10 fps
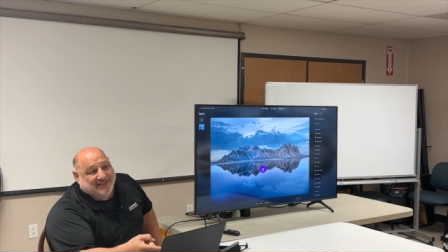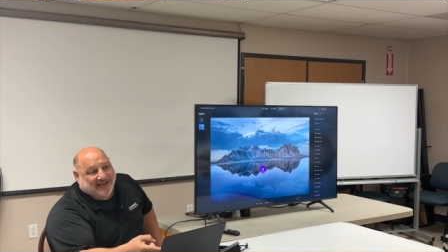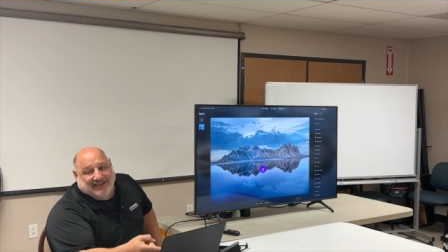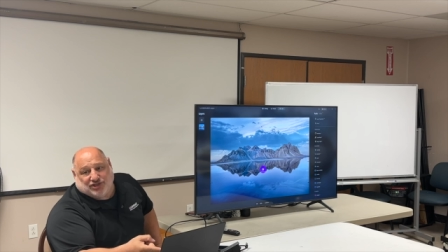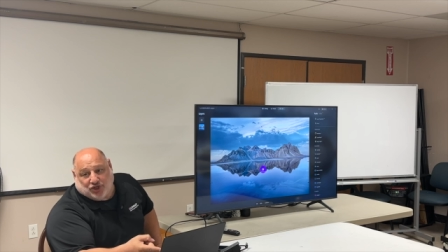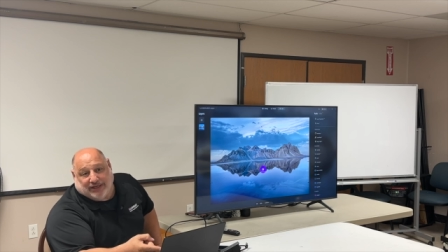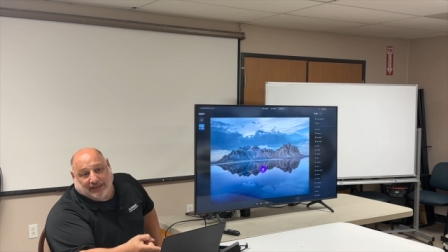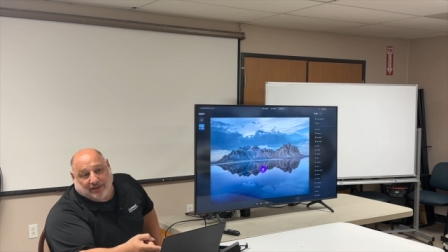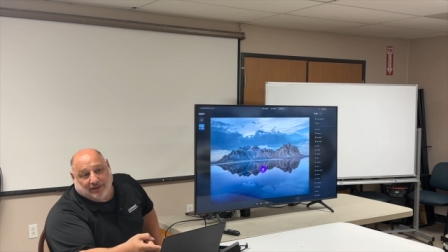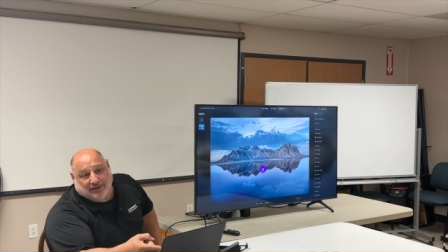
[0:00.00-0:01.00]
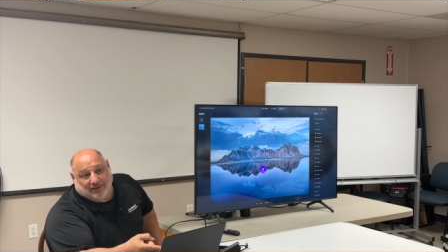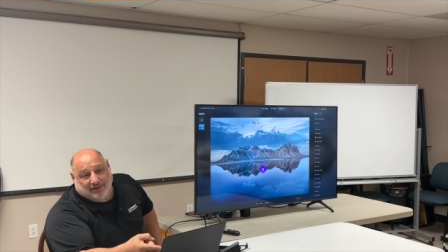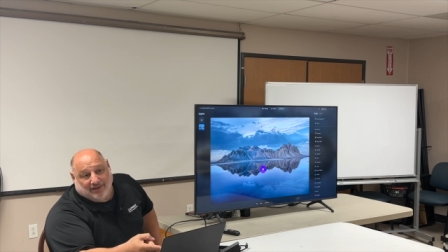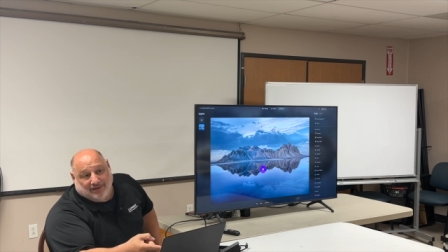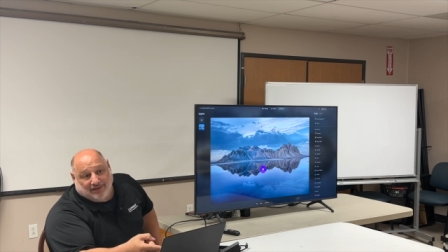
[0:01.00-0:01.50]
that is cheating.
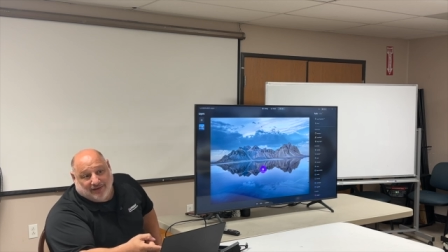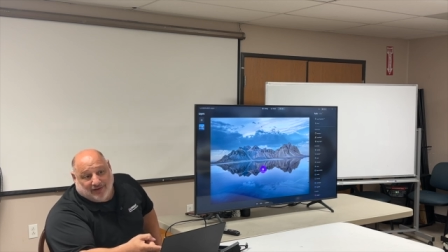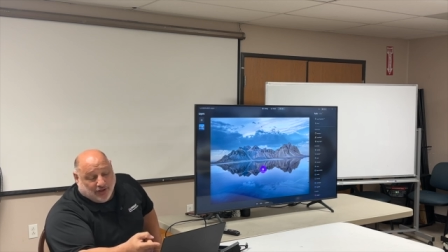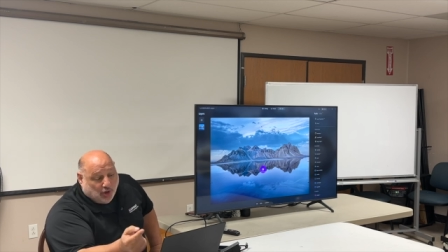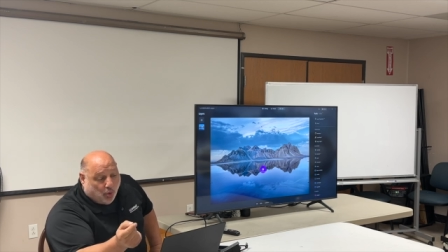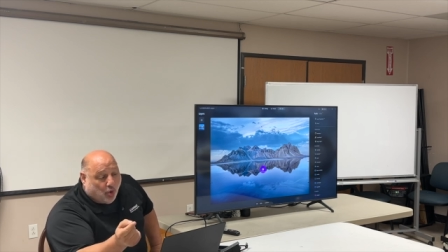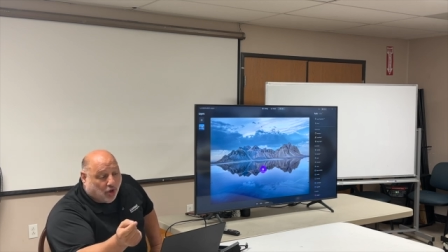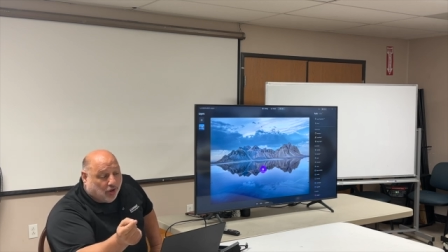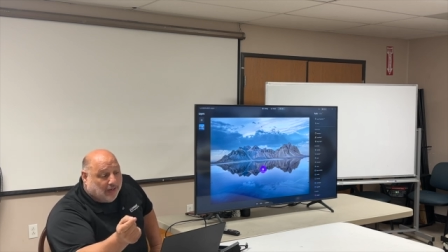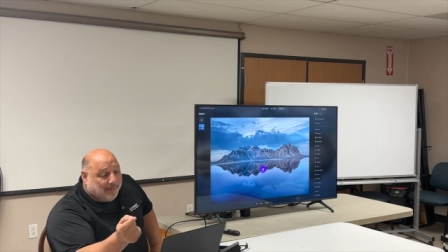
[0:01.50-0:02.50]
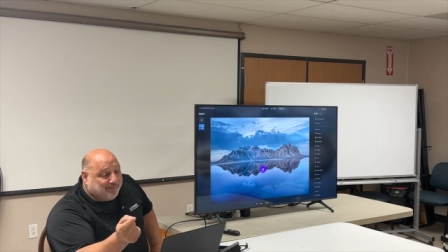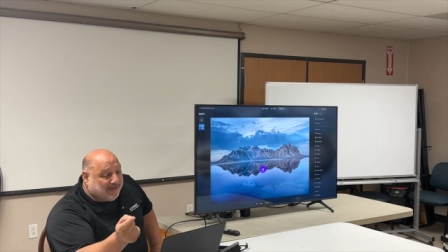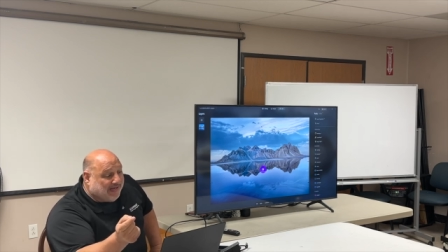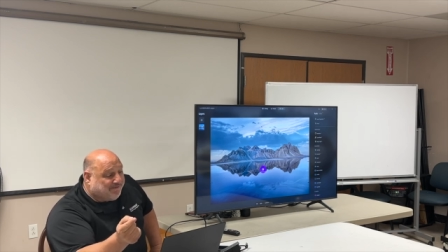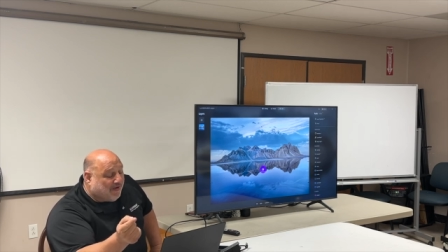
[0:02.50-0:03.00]
You know, or
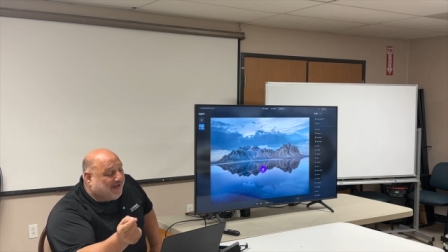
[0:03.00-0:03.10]
if